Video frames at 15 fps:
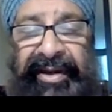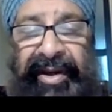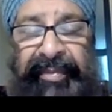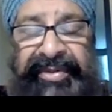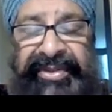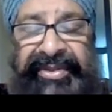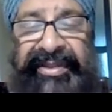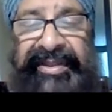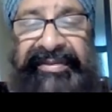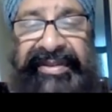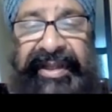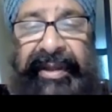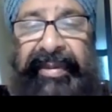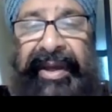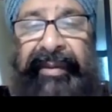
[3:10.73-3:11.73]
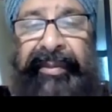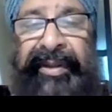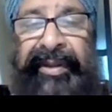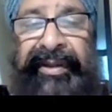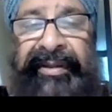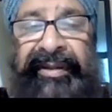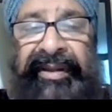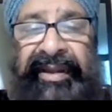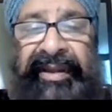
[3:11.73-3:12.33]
obstructive sleep apnea.